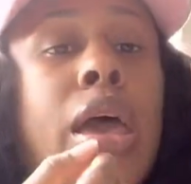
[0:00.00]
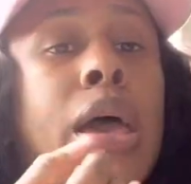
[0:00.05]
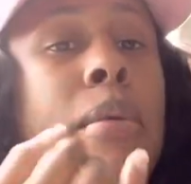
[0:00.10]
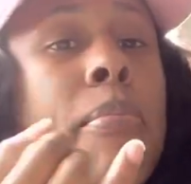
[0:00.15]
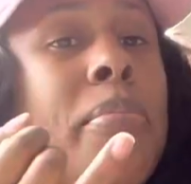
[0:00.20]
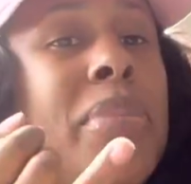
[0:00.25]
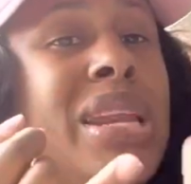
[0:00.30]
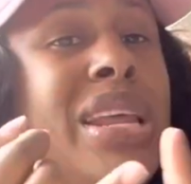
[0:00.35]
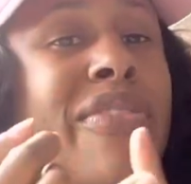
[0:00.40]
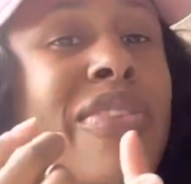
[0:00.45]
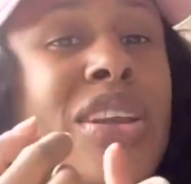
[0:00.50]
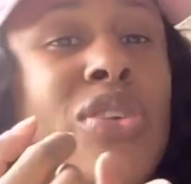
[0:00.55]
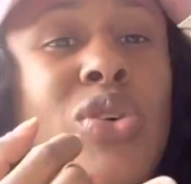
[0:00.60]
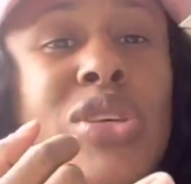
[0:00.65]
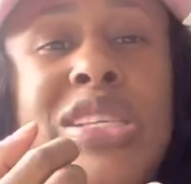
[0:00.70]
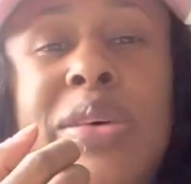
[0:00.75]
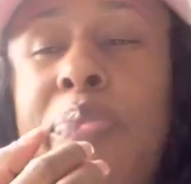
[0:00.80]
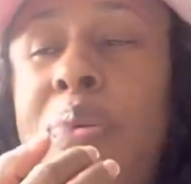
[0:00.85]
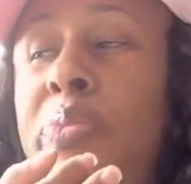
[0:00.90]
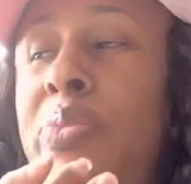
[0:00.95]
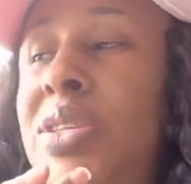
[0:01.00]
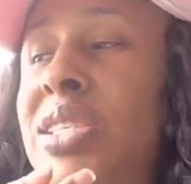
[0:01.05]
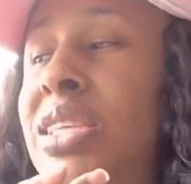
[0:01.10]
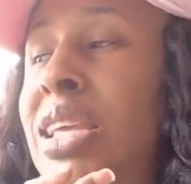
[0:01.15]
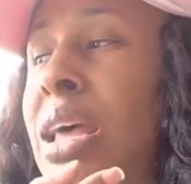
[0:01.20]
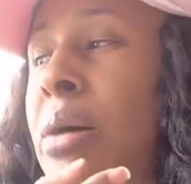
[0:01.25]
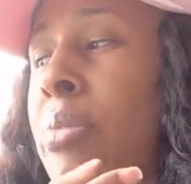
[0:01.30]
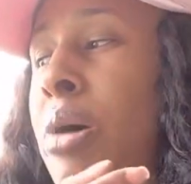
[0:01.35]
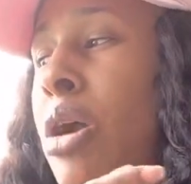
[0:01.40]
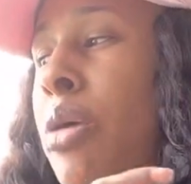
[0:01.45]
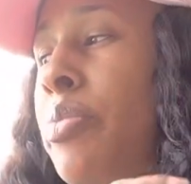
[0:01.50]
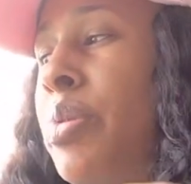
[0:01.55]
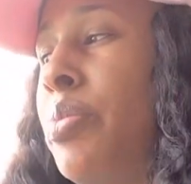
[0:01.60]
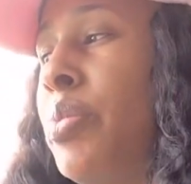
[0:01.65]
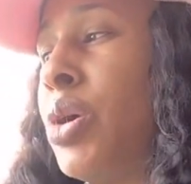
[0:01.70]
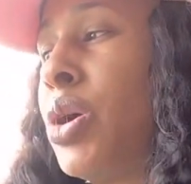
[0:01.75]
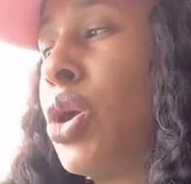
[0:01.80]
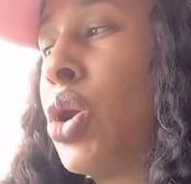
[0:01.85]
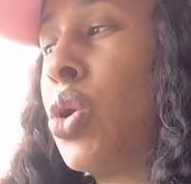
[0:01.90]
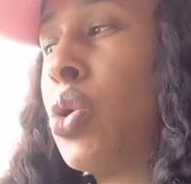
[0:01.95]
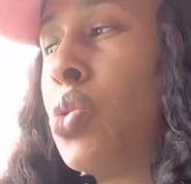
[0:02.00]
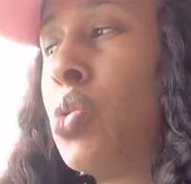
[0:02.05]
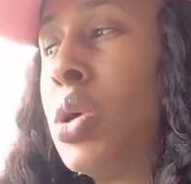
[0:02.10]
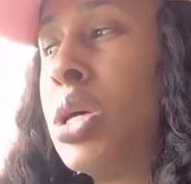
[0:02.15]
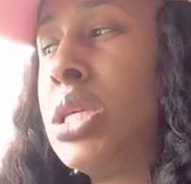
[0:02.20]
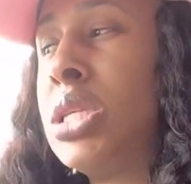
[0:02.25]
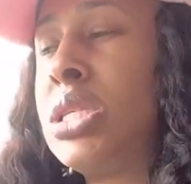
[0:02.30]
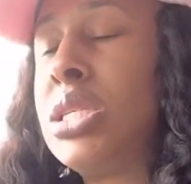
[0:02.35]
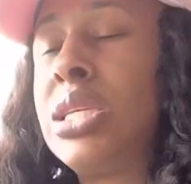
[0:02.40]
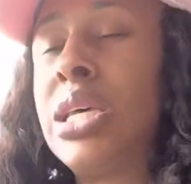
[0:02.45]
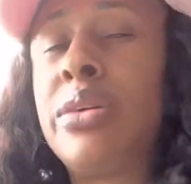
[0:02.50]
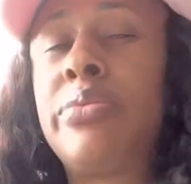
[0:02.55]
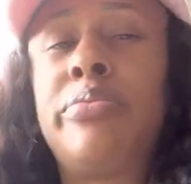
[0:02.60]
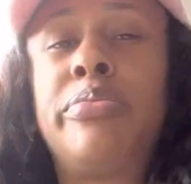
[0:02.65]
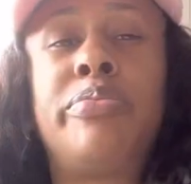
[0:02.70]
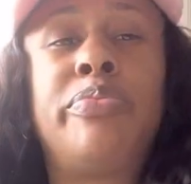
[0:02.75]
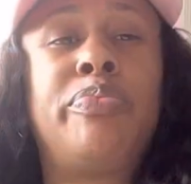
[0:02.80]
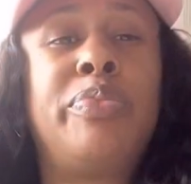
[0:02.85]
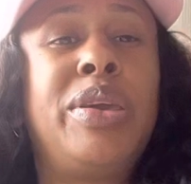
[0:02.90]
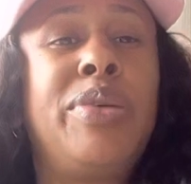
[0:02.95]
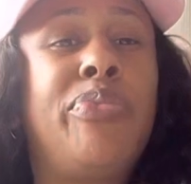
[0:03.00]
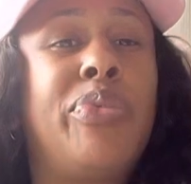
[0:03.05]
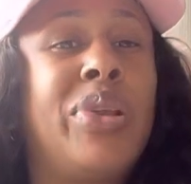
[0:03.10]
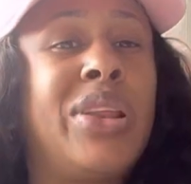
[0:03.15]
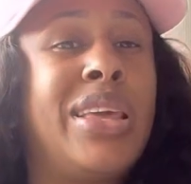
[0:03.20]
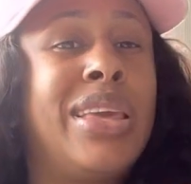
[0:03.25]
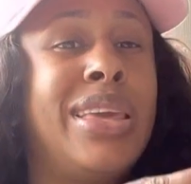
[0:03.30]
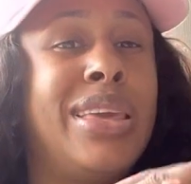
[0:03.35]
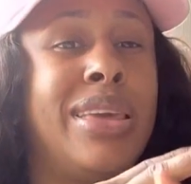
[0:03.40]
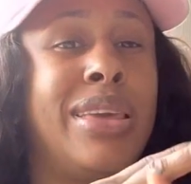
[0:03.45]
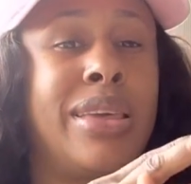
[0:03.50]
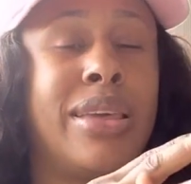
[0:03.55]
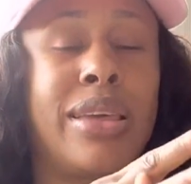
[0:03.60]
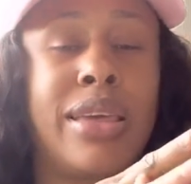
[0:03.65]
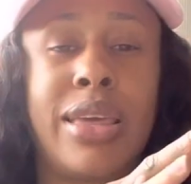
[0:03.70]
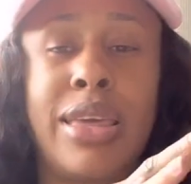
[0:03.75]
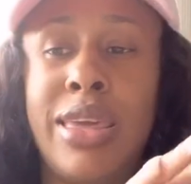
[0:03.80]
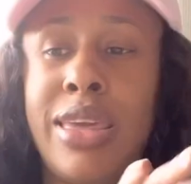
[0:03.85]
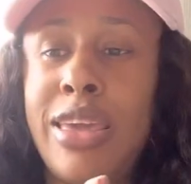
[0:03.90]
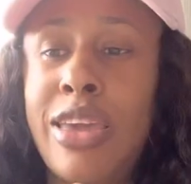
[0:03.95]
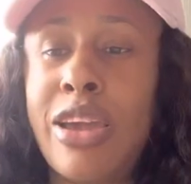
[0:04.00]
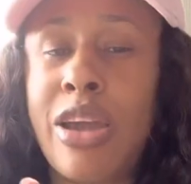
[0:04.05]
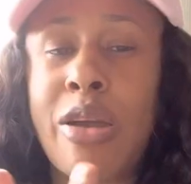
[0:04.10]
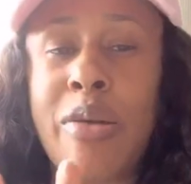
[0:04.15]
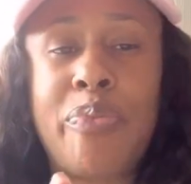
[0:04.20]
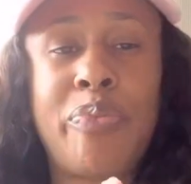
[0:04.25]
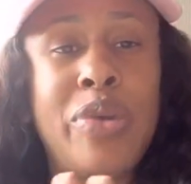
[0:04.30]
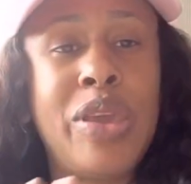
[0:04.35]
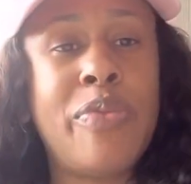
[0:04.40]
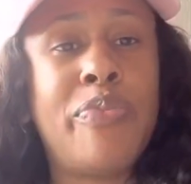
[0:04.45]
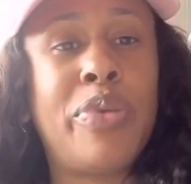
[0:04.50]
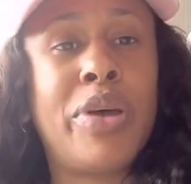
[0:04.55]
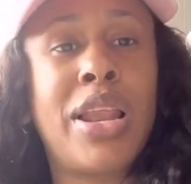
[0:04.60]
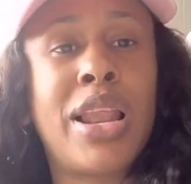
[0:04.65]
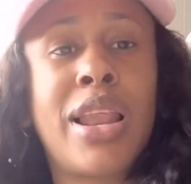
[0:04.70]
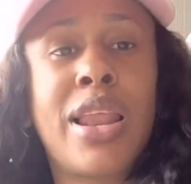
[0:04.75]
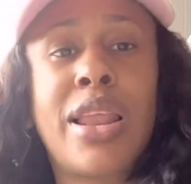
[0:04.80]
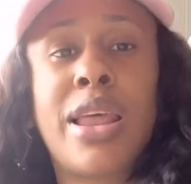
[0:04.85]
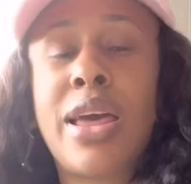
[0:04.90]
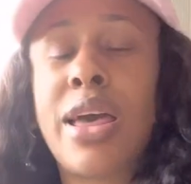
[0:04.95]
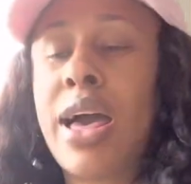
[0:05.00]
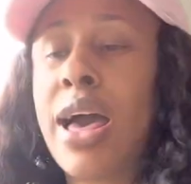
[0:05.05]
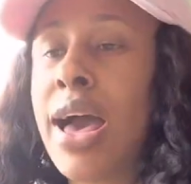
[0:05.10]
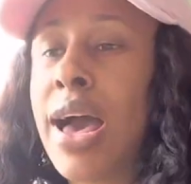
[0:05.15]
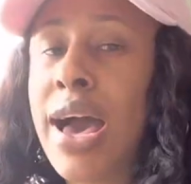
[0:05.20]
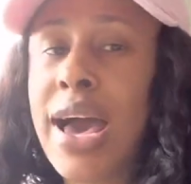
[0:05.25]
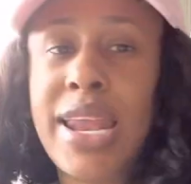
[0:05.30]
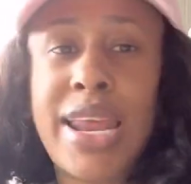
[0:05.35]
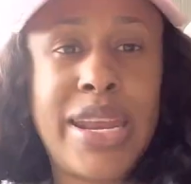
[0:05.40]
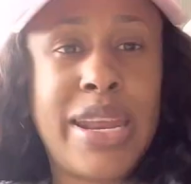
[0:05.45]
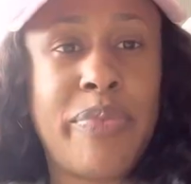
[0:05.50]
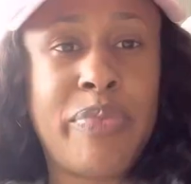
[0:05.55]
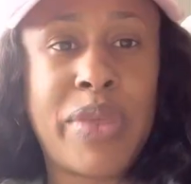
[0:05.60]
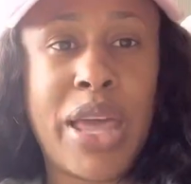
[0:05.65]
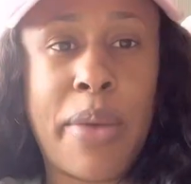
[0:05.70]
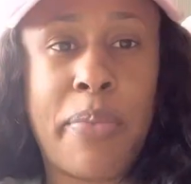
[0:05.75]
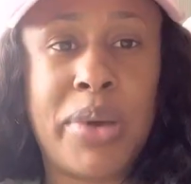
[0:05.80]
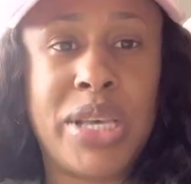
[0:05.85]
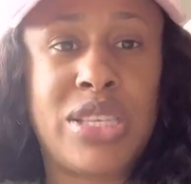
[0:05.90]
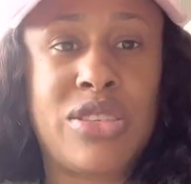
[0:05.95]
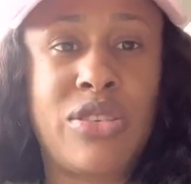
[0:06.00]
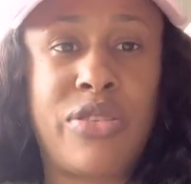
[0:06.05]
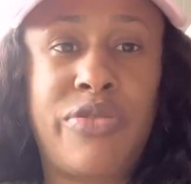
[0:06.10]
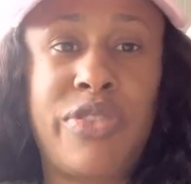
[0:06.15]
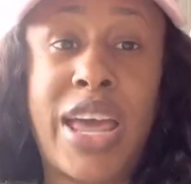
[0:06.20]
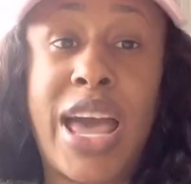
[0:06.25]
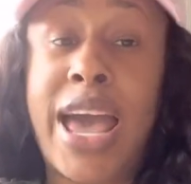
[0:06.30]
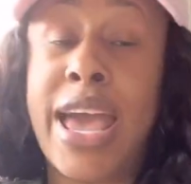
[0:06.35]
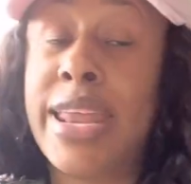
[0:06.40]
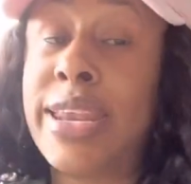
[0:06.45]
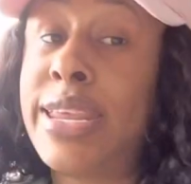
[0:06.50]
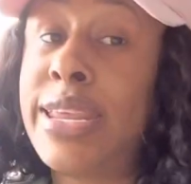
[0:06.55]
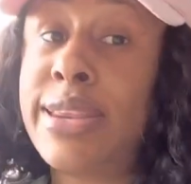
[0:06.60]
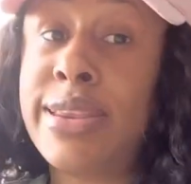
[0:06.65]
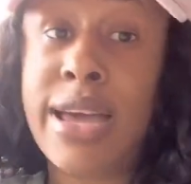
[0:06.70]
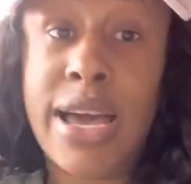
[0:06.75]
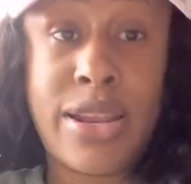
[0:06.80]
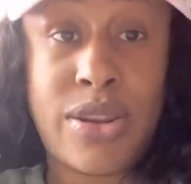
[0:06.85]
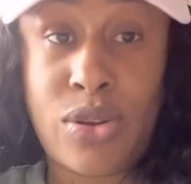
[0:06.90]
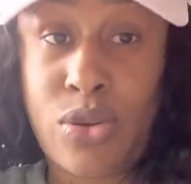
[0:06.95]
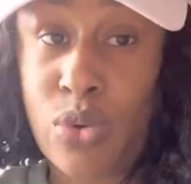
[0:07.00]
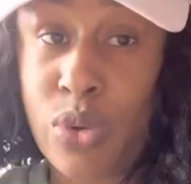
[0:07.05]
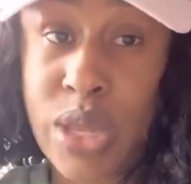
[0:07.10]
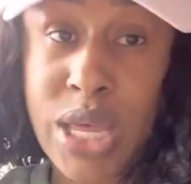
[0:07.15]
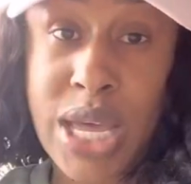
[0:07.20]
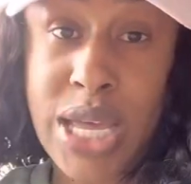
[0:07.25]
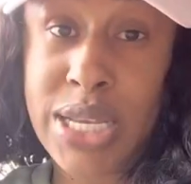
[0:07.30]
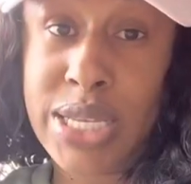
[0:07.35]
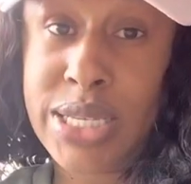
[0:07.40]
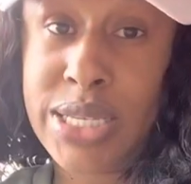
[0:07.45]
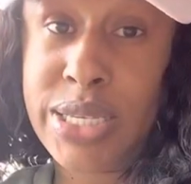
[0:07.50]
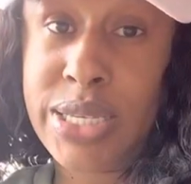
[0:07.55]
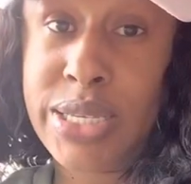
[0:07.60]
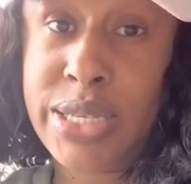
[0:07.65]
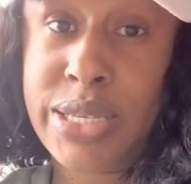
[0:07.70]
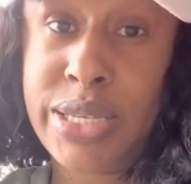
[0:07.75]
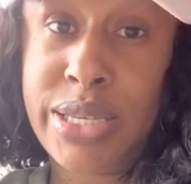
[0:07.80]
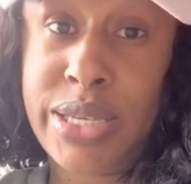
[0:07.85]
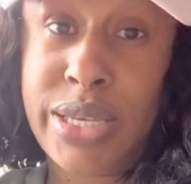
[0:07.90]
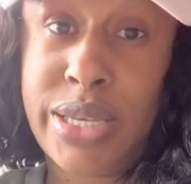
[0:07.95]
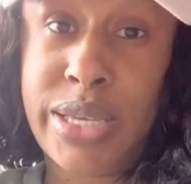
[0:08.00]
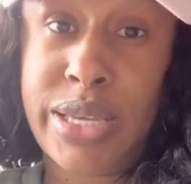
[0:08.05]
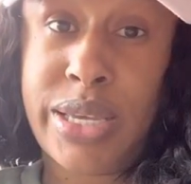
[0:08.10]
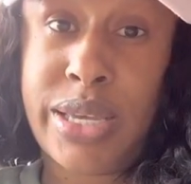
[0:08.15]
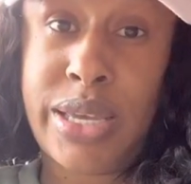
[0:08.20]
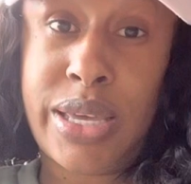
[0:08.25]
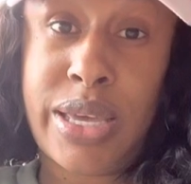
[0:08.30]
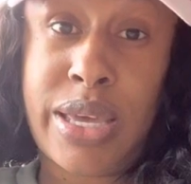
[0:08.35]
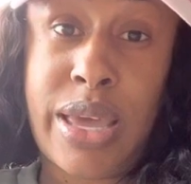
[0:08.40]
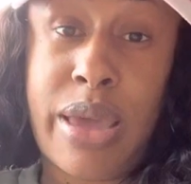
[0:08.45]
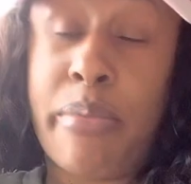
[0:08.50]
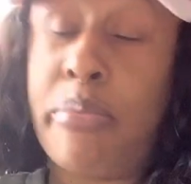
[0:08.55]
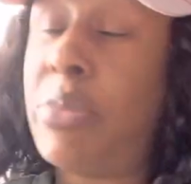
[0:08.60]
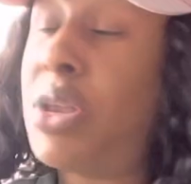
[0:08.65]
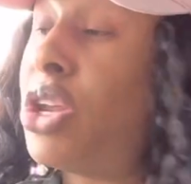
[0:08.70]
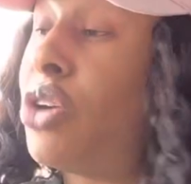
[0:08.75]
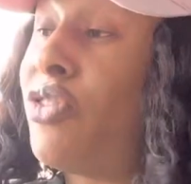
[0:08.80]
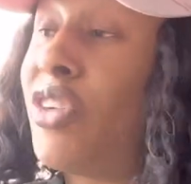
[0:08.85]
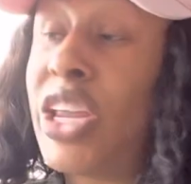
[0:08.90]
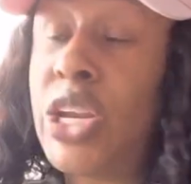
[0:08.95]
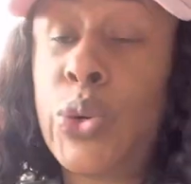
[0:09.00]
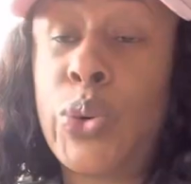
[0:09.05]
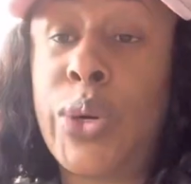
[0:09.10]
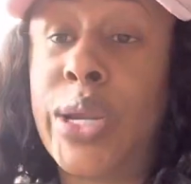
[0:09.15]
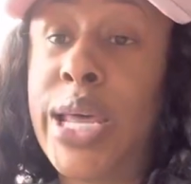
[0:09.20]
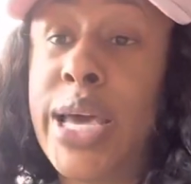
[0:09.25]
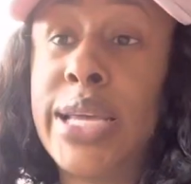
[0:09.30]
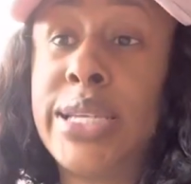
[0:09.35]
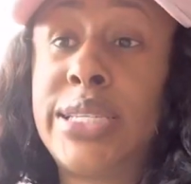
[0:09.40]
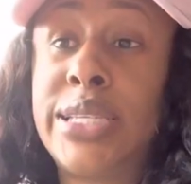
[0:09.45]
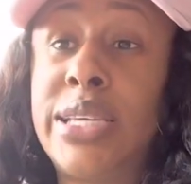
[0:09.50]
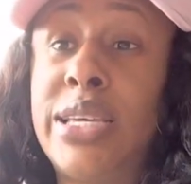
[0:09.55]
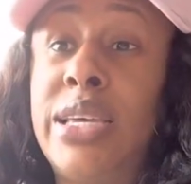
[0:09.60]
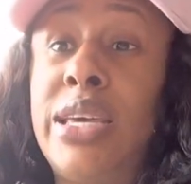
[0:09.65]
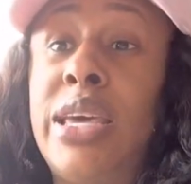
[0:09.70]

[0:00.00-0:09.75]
Me never know say people still borrow people clothes, people ear, people all of them type of stuff. That I did not know that. Me never know that.